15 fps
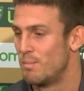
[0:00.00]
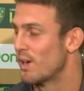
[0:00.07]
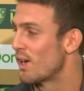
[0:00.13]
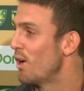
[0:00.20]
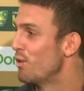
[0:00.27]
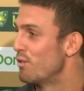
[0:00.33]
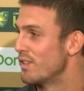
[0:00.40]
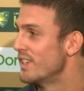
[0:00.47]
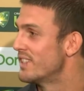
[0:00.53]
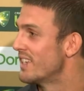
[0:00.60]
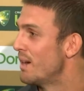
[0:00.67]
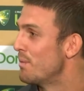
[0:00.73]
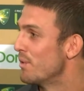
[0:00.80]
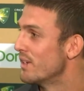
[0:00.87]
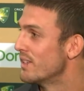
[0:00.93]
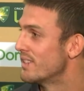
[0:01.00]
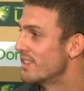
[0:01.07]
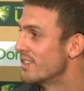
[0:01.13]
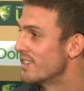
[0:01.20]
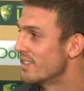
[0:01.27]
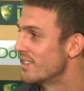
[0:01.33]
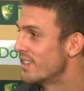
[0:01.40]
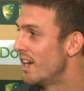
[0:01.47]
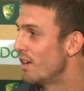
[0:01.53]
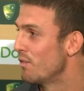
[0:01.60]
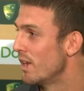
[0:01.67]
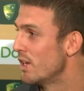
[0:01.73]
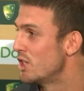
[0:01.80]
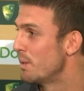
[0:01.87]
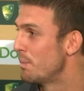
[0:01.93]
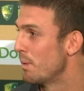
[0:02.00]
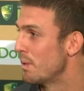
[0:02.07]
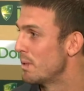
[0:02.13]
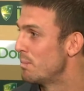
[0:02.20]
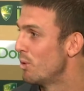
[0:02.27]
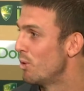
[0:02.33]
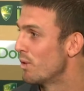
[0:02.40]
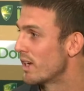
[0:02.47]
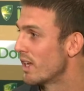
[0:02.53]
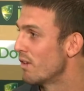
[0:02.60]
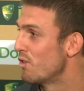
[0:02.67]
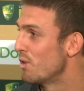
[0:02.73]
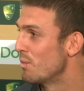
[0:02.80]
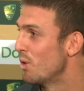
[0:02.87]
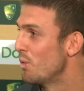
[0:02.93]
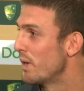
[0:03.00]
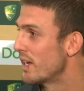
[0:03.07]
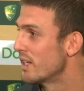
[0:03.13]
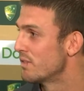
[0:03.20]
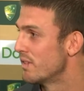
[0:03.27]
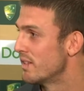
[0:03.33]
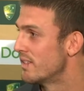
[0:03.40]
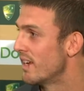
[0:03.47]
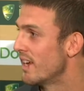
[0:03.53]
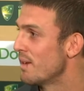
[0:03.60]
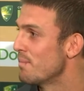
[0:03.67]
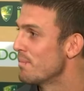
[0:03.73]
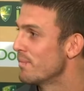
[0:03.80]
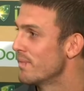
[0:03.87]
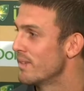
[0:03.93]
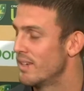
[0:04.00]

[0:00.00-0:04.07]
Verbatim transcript: my goal for this summer is to start really chipping with the ball and get a few more wickets for the team.